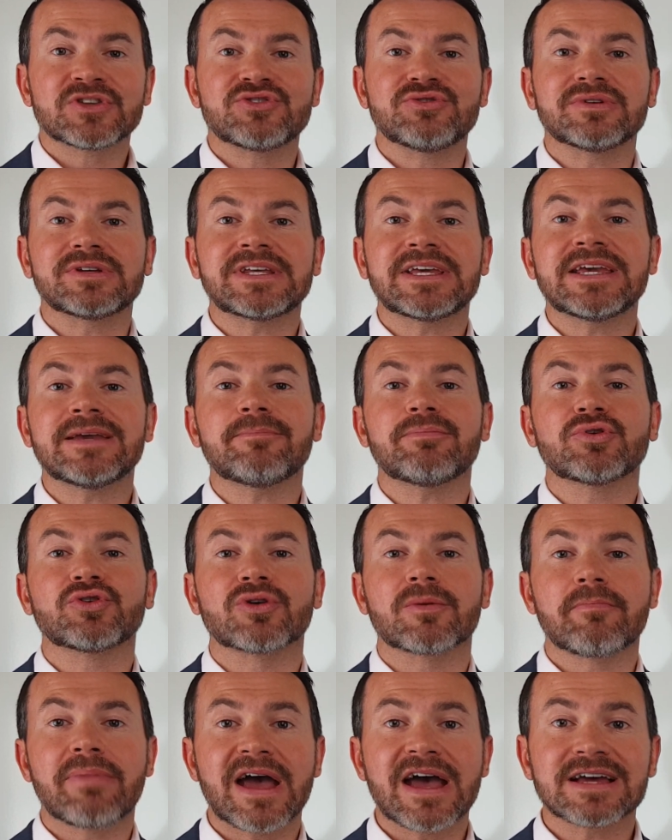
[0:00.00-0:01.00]
to keep
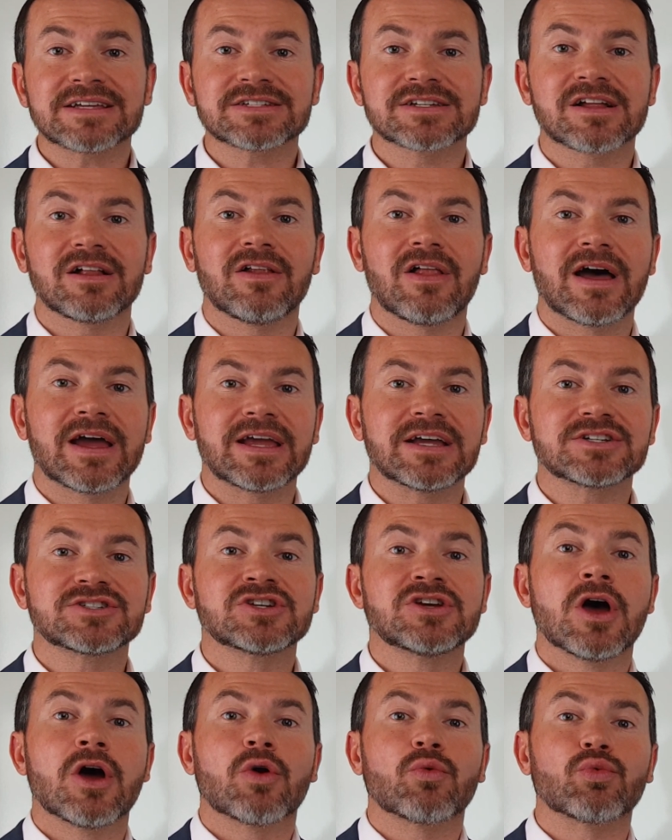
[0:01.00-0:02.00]
your past clients
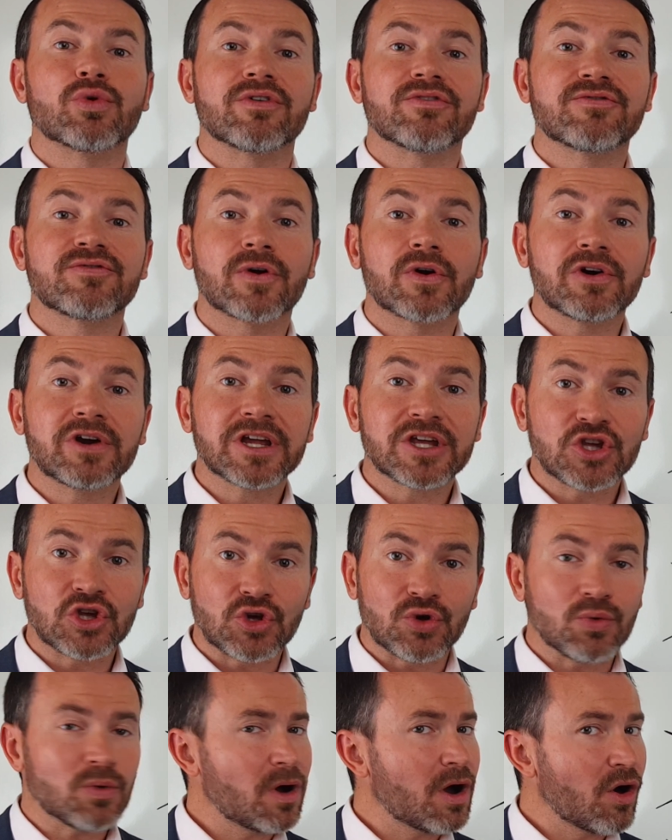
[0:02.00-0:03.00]
referring
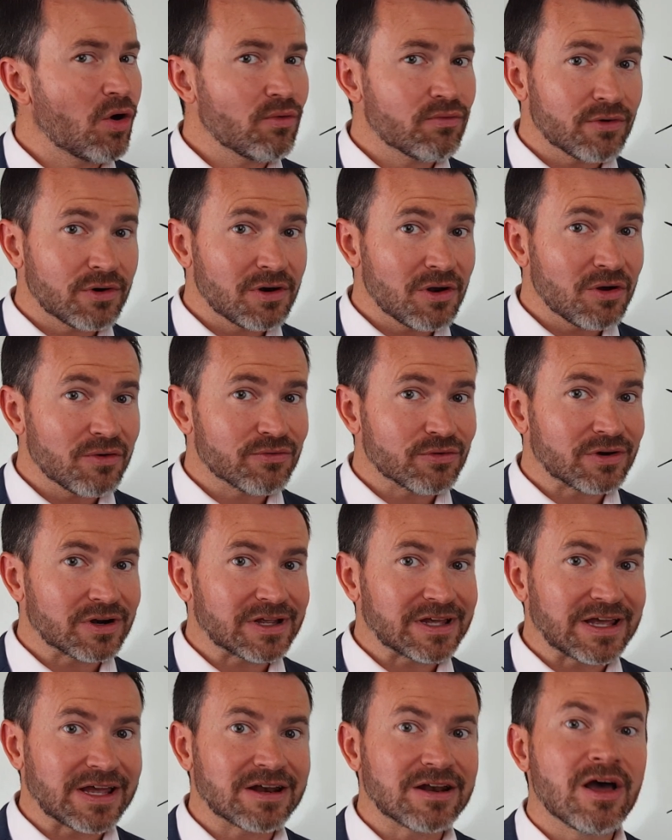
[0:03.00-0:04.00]
you over and over
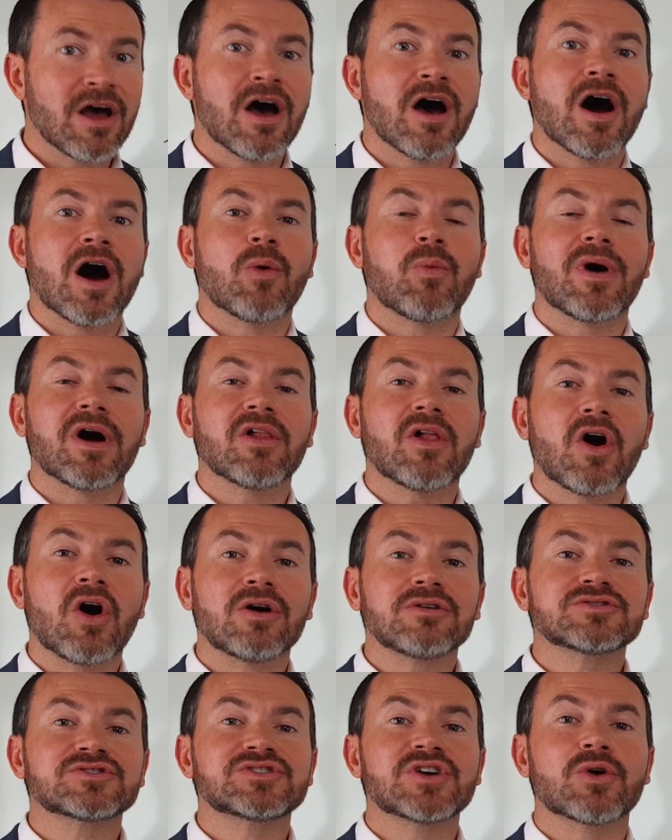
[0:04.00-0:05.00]
again while
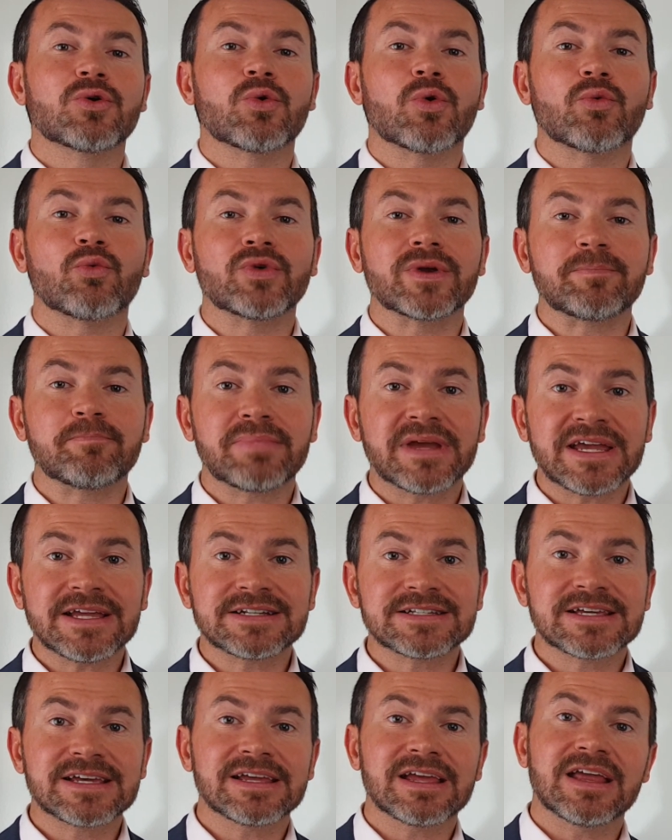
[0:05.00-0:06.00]
also
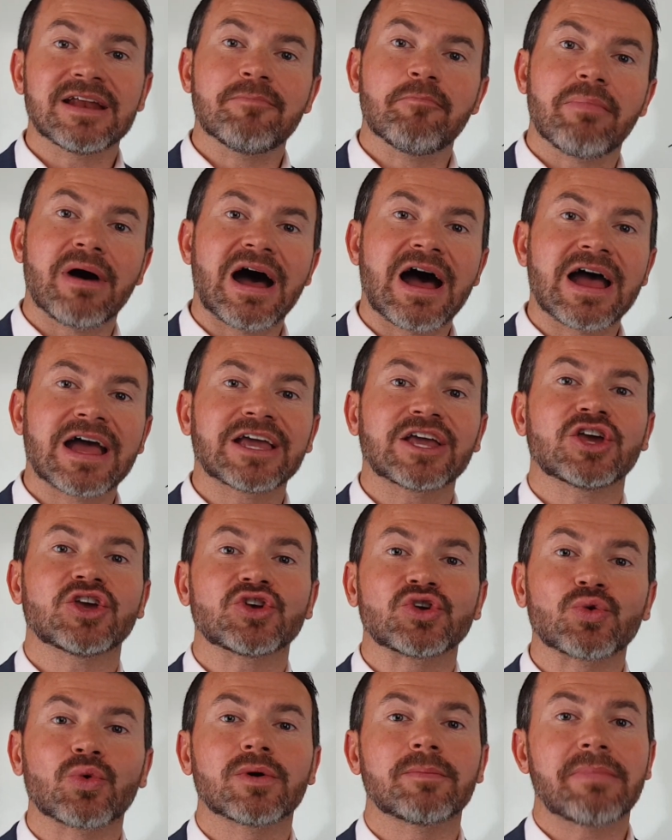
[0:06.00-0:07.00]
repeating and
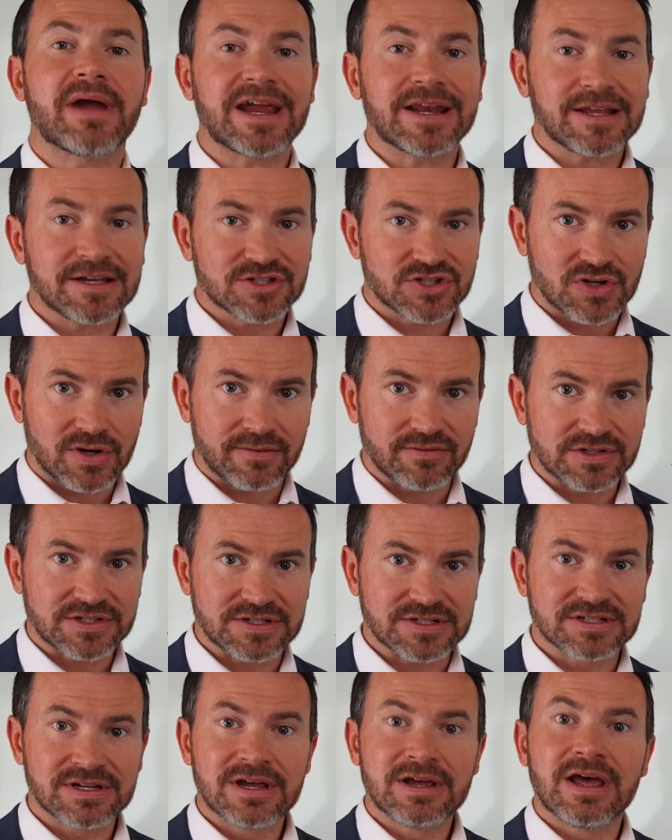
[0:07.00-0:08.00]
buying your painting
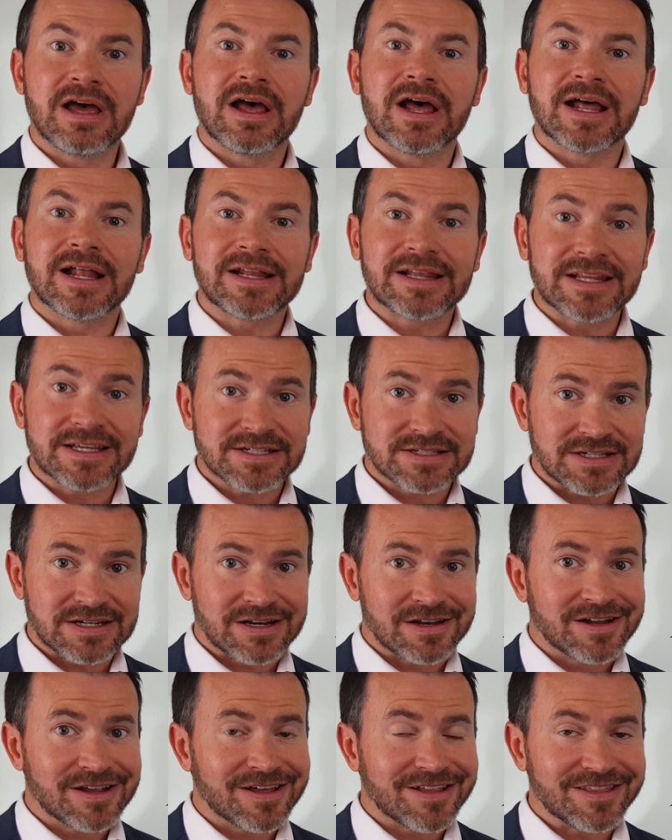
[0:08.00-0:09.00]
services.
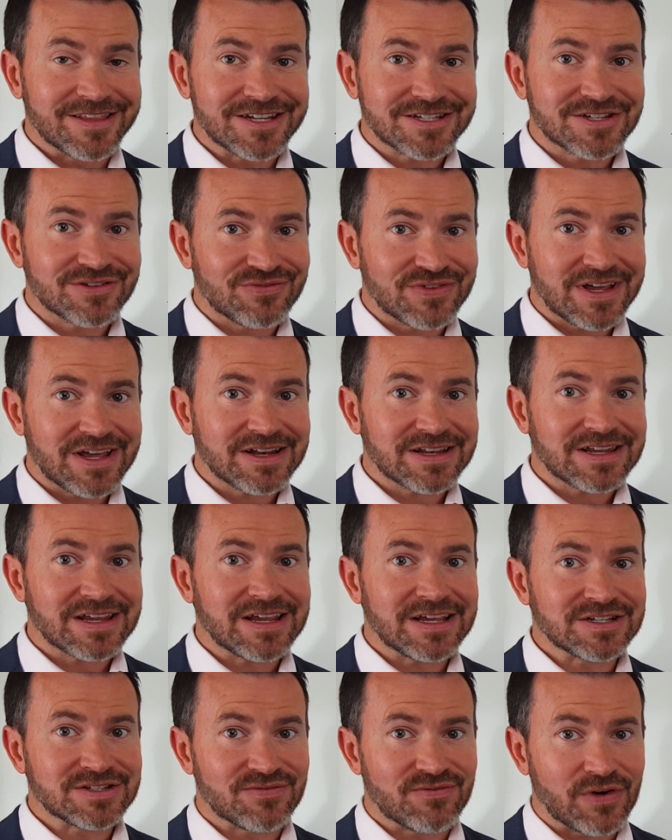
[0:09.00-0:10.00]
Listen, this event
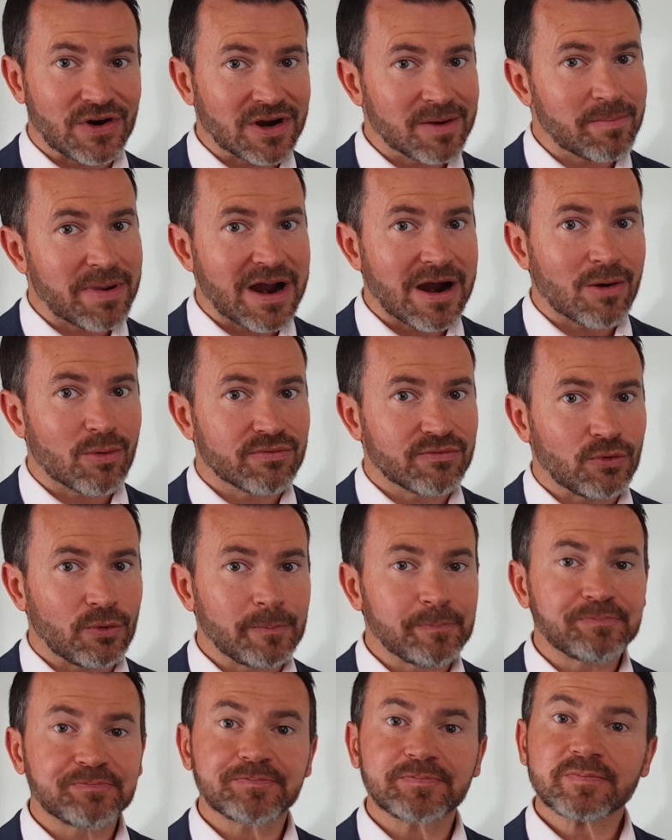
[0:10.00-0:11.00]
is very powerful,